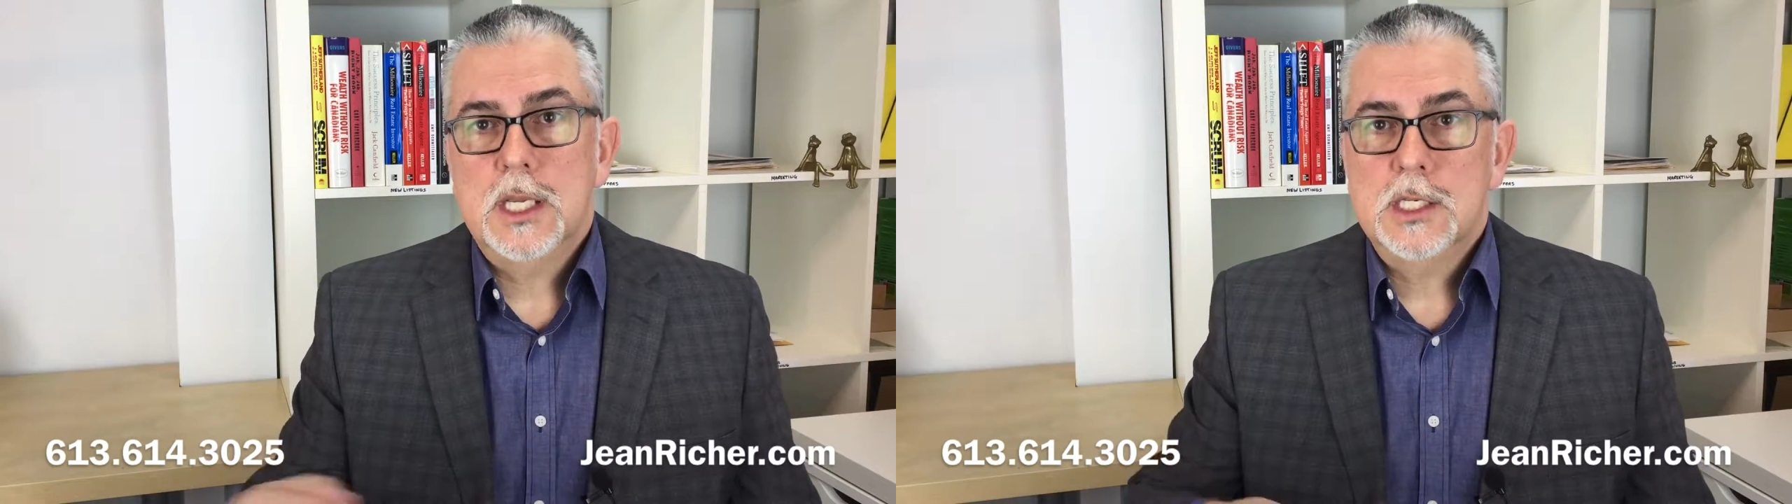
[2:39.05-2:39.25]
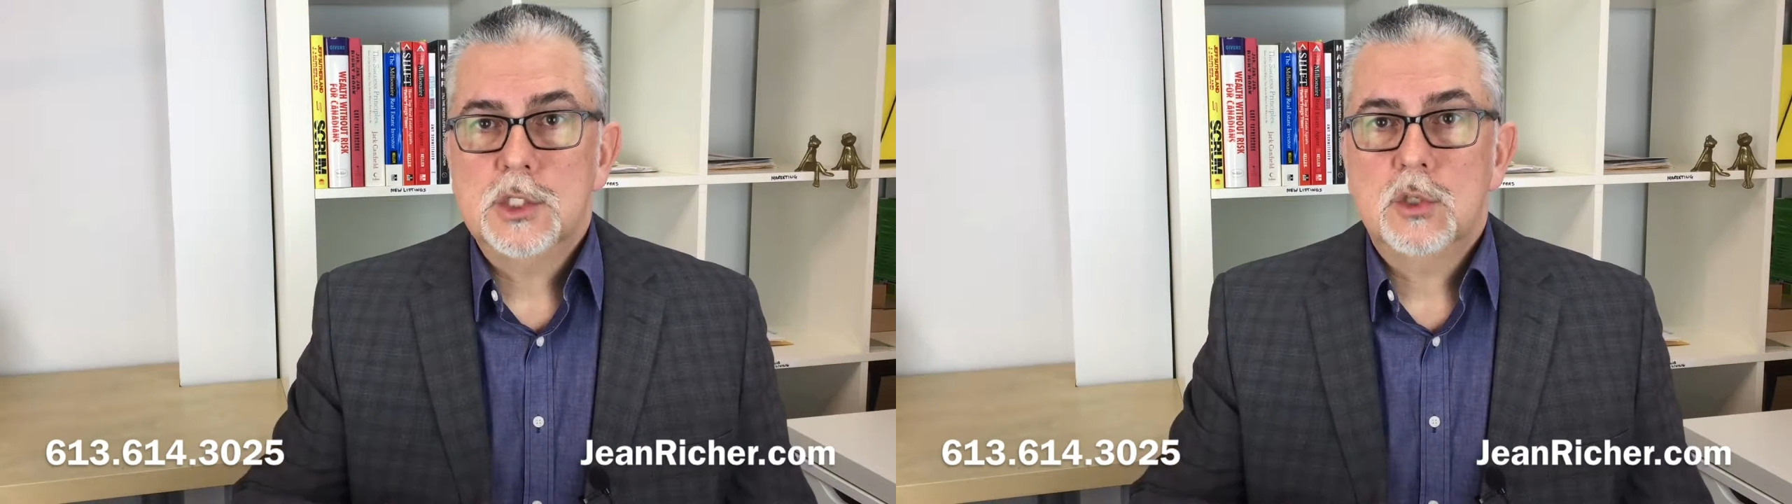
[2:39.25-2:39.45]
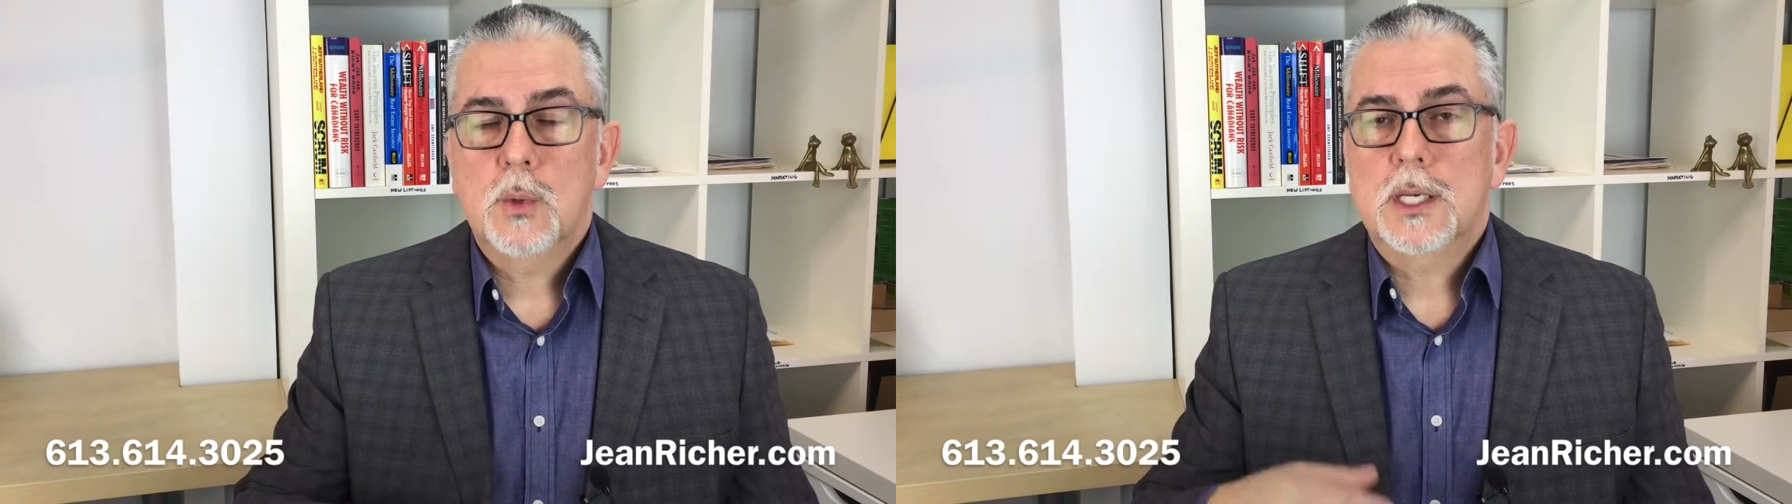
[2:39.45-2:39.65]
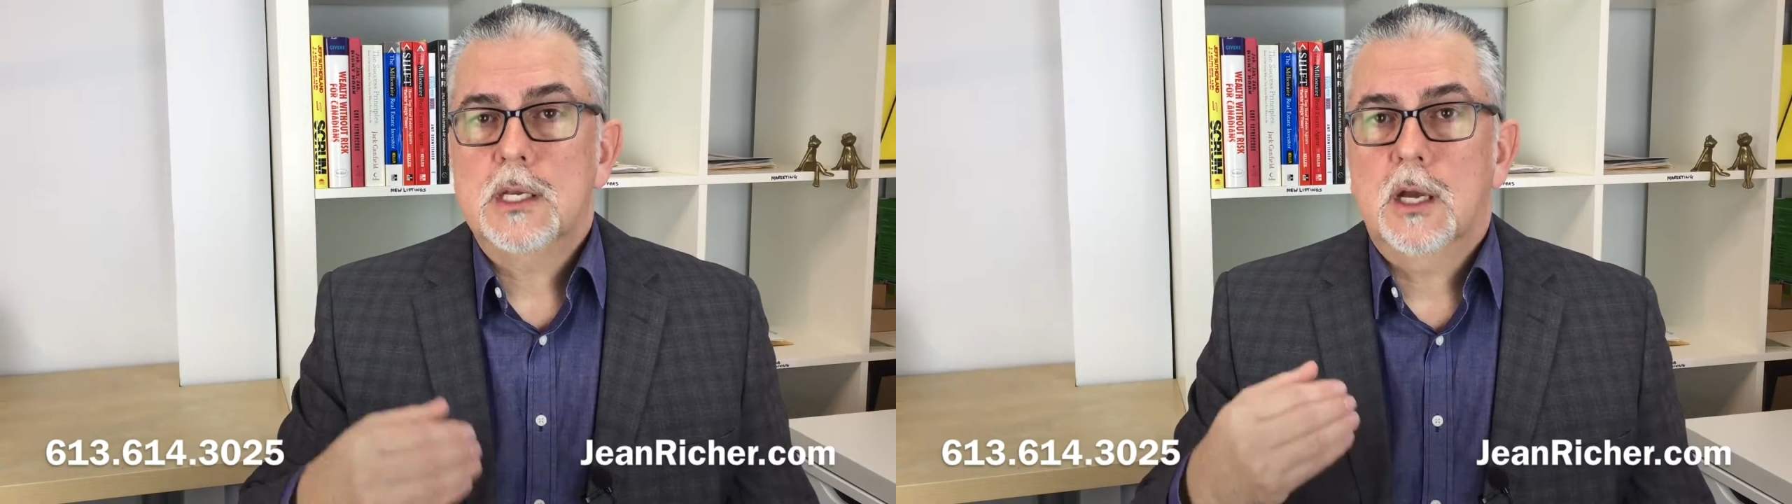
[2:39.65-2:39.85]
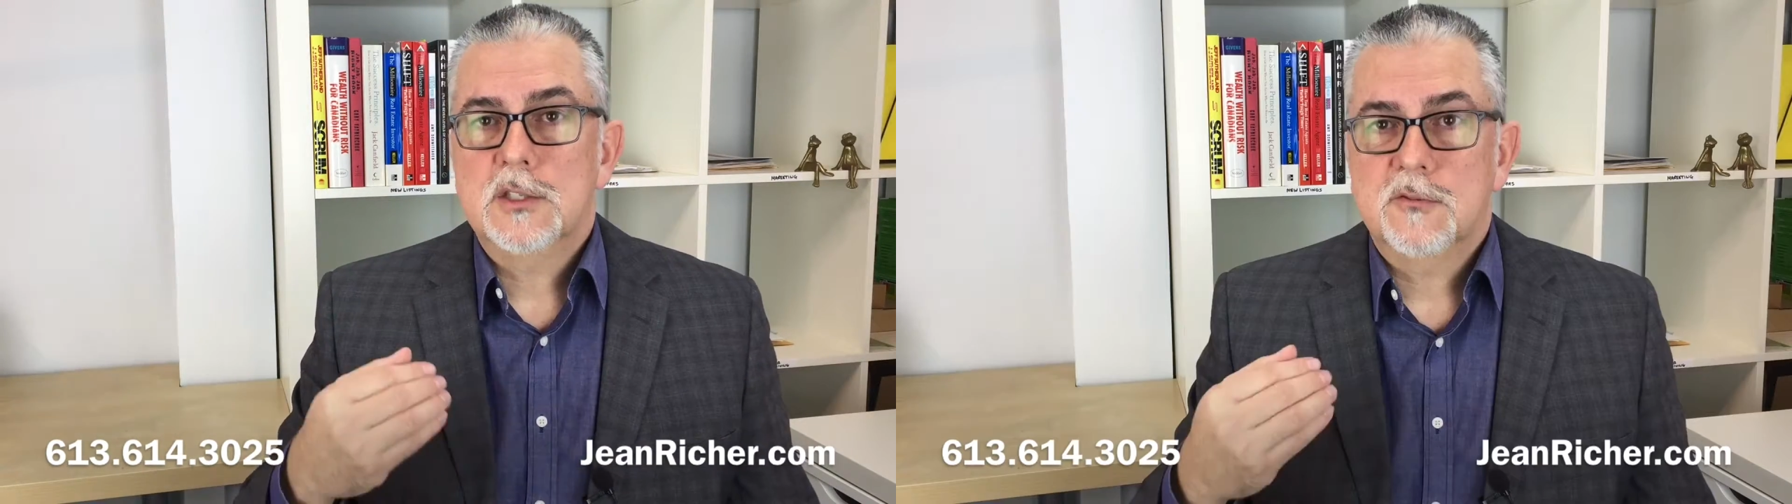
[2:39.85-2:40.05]
into any
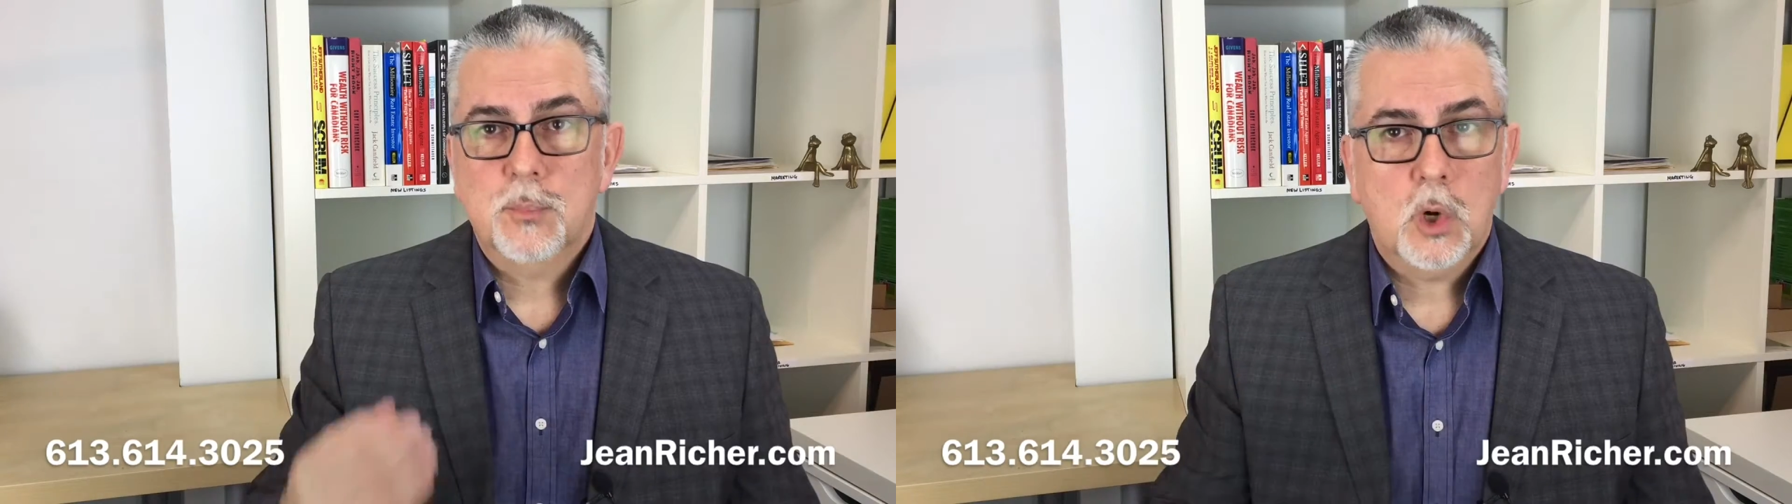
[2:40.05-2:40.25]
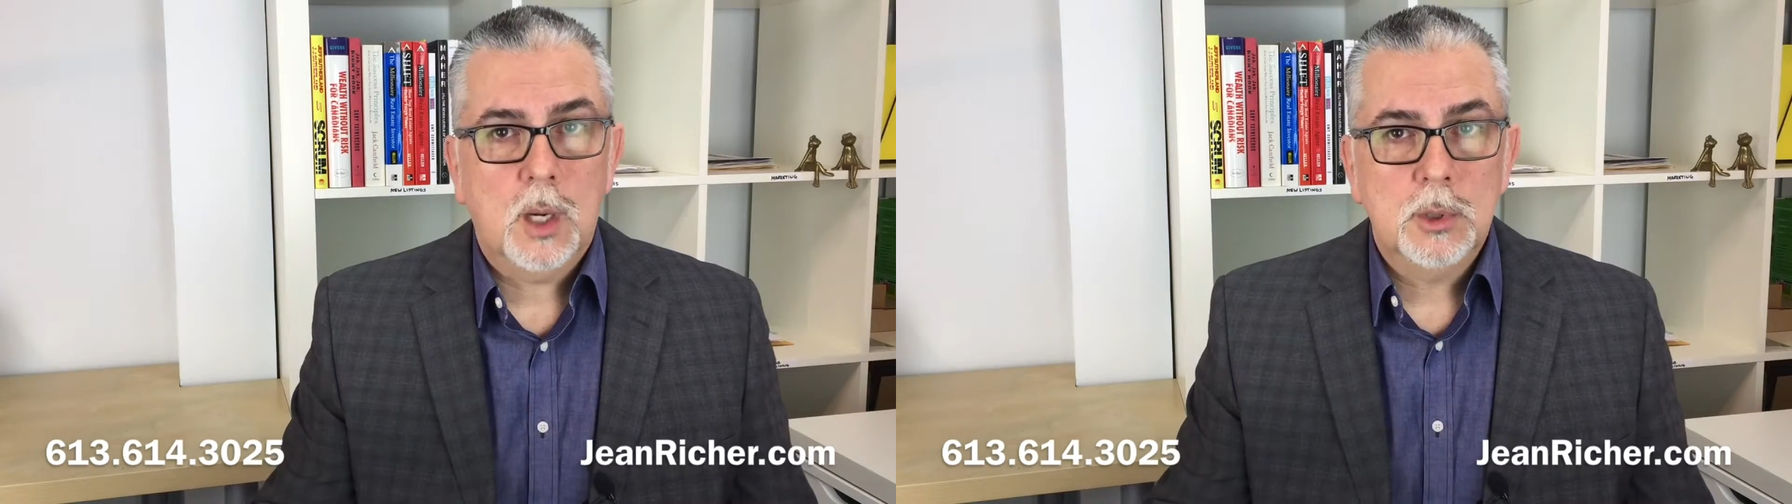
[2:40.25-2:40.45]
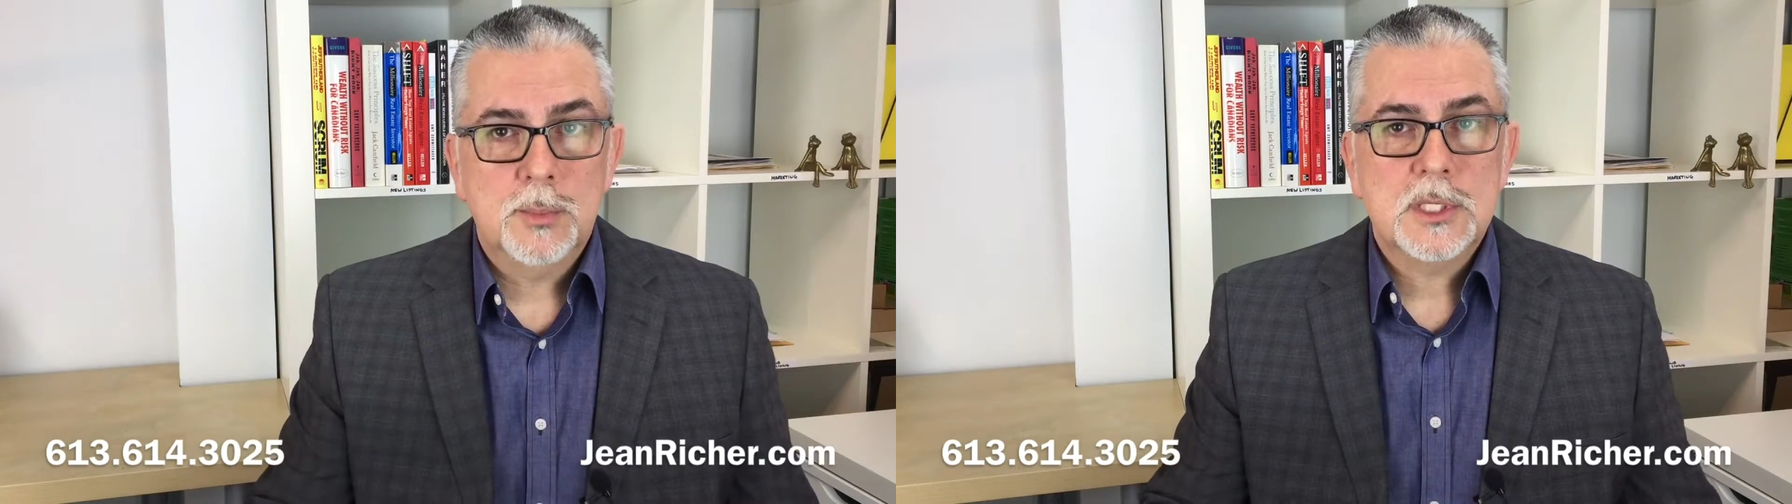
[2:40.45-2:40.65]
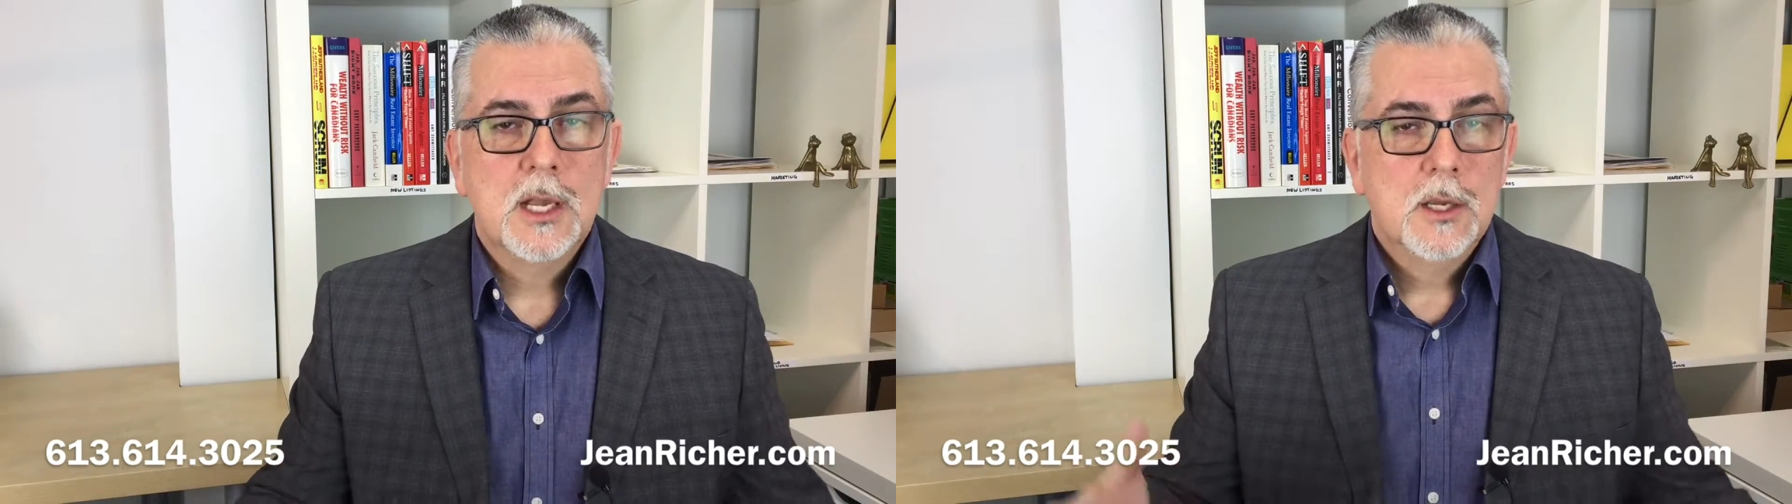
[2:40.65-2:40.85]
kinds of problems